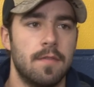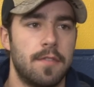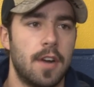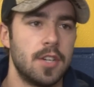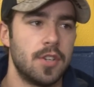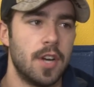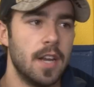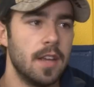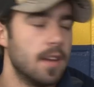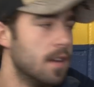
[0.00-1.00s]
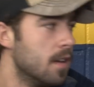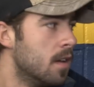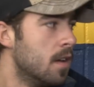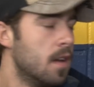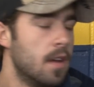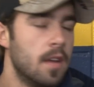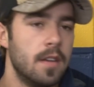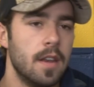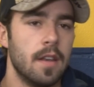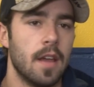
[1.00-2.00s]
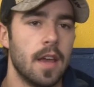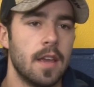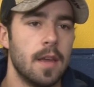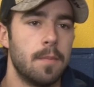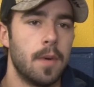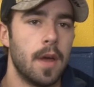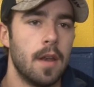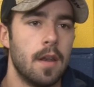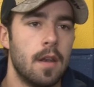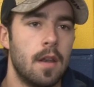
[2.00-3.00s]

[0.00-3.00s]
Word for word: frustrating and didn't like it, but